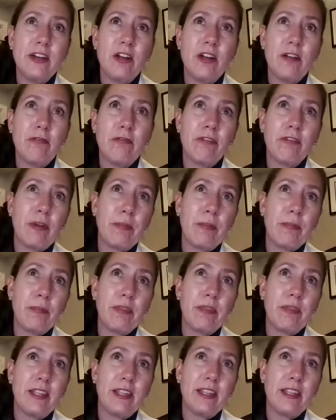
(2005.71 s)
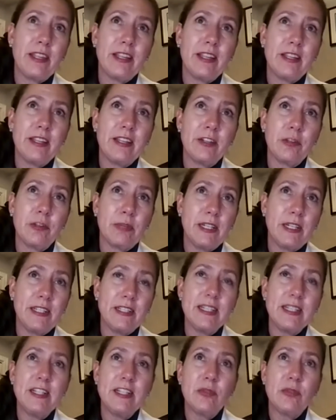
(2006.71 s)
not from the the
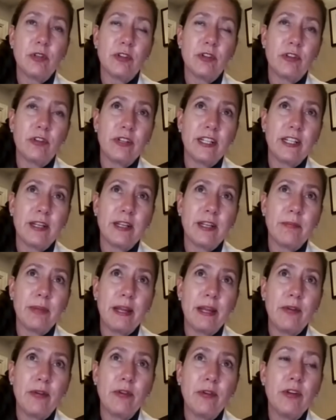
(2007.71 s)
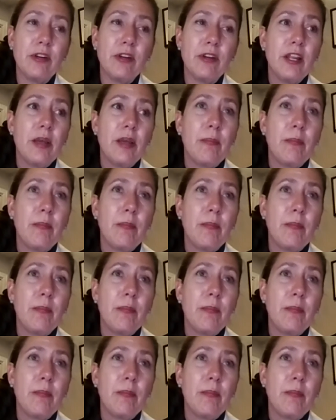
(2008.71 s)
PCs who are currently in power,